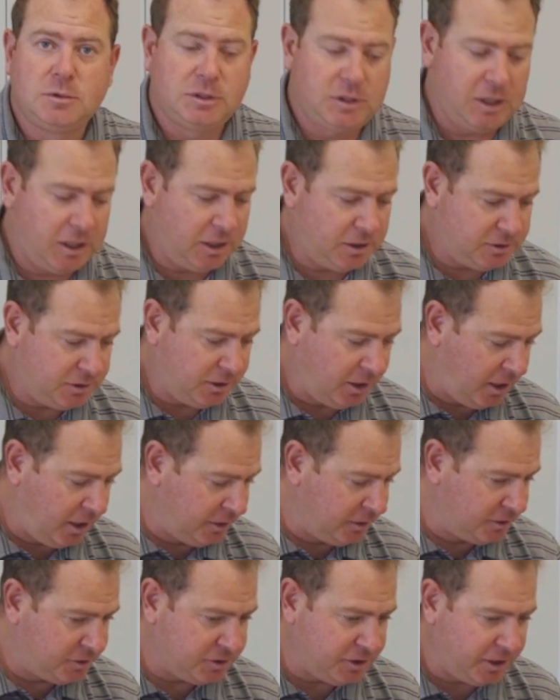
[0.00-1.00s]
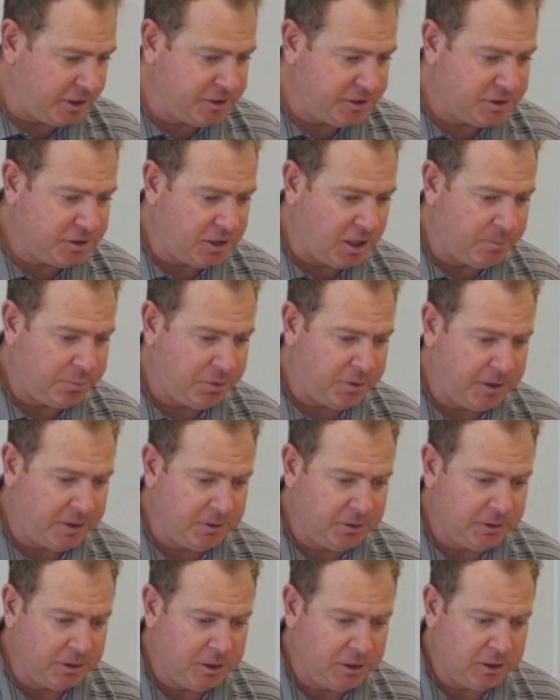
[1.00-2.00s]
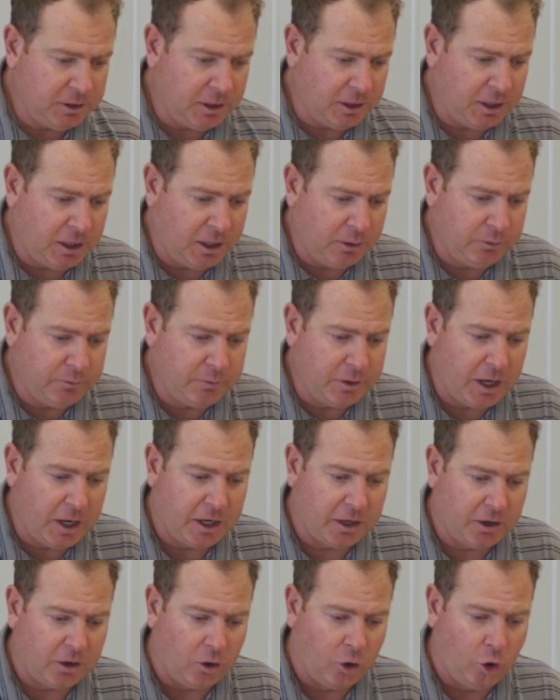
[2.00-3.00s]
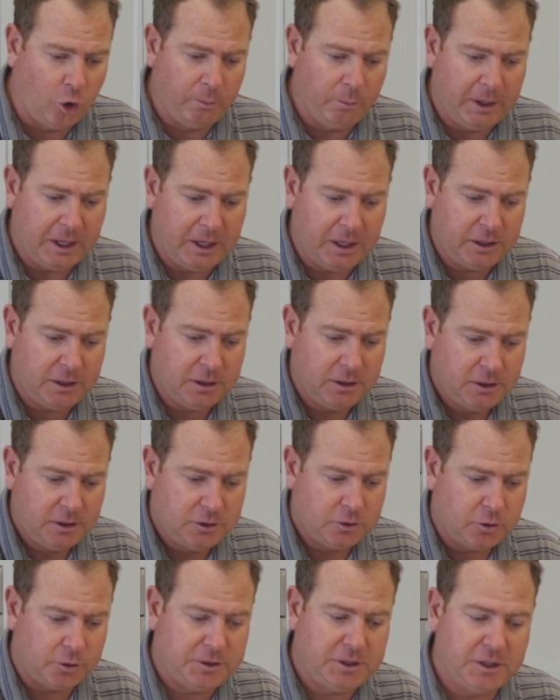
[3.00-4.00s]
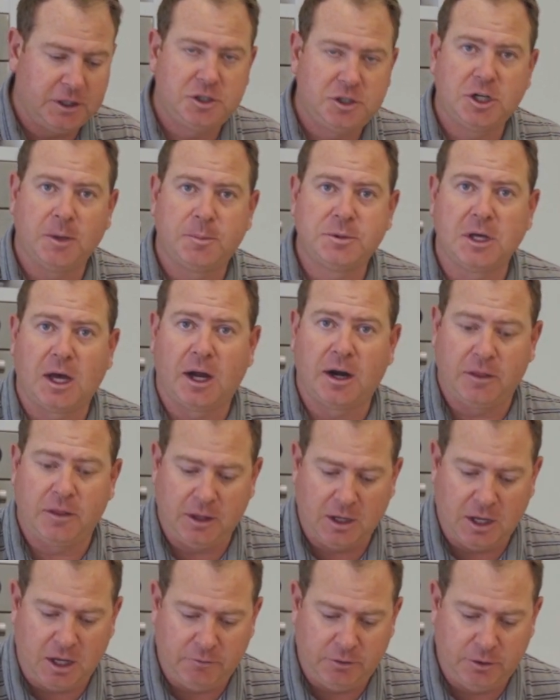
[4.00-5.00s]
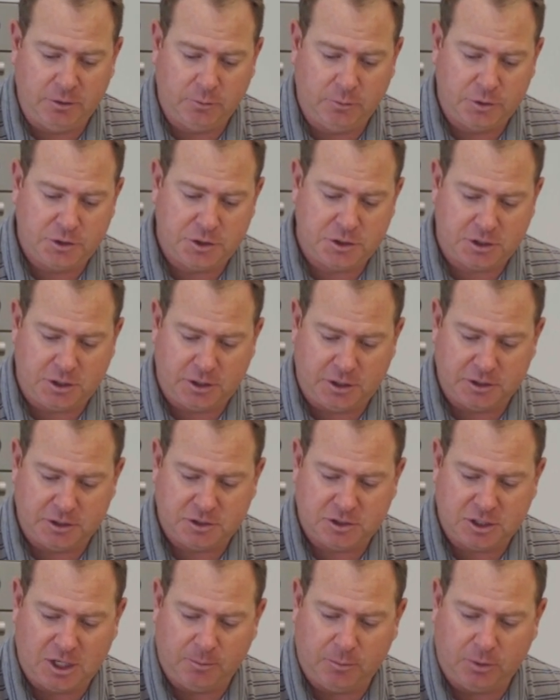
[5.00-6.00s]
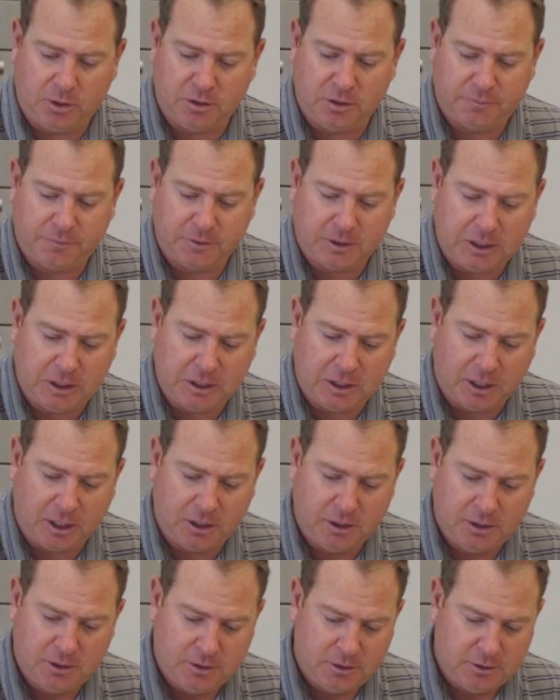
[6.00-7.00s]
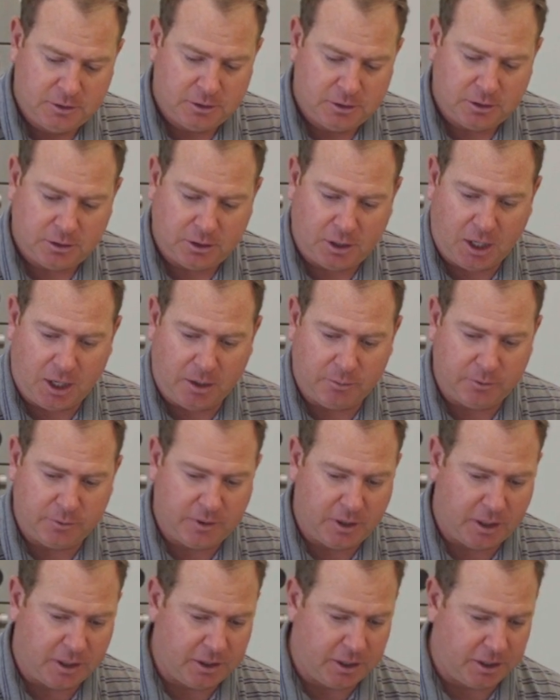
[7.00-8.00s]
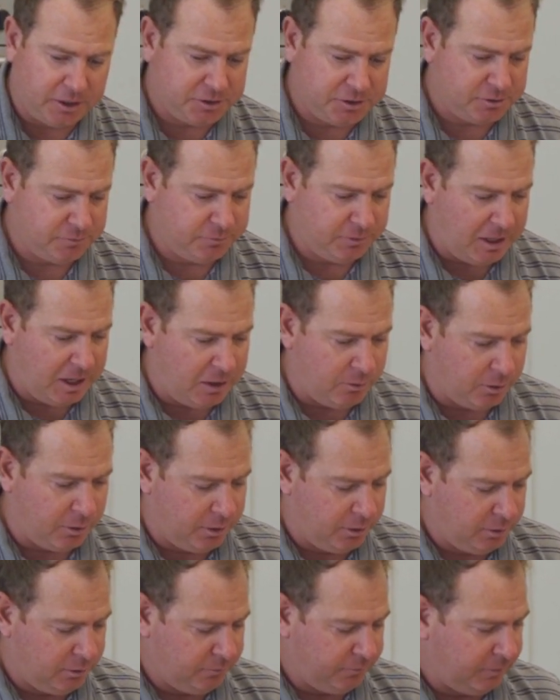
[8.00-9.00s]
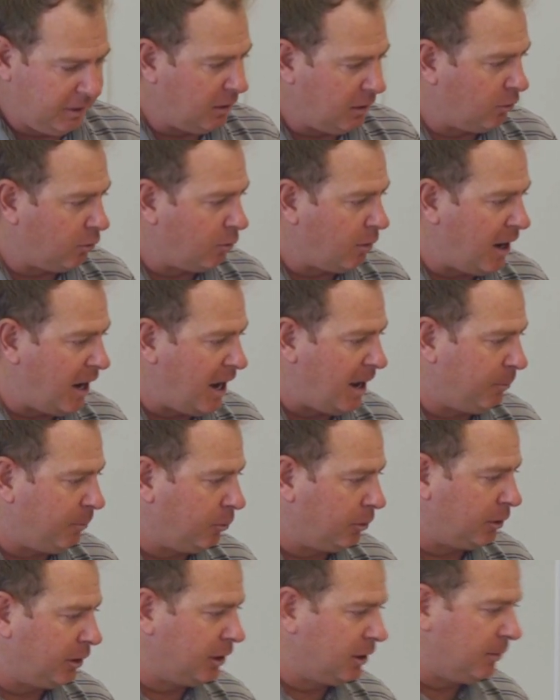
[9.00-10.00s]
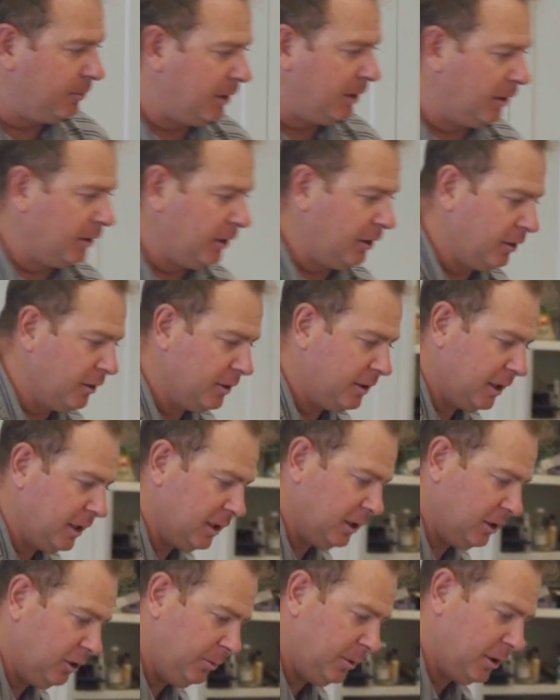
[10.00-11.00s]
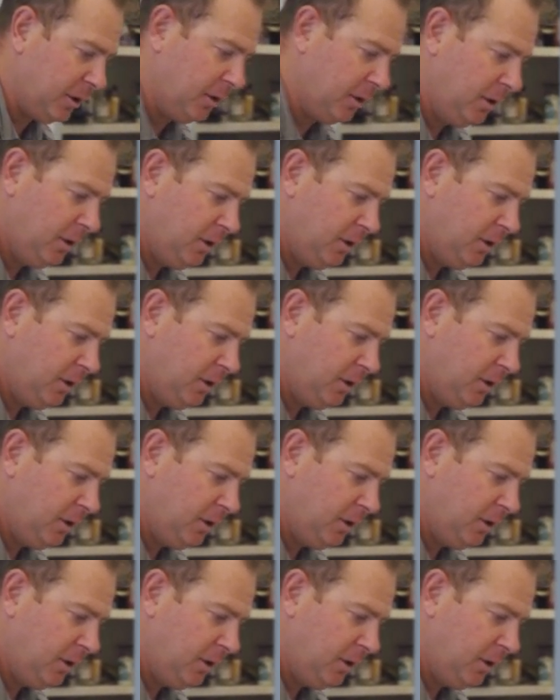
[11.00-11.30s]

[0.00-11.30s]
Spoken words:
Steak's done, it's sliced up thinly. We've got our homemade tortilla chips out of the oven. We're just gonna assemble a fajita. We've got a nice flour wrap. We're gonna come down here and take a little bit of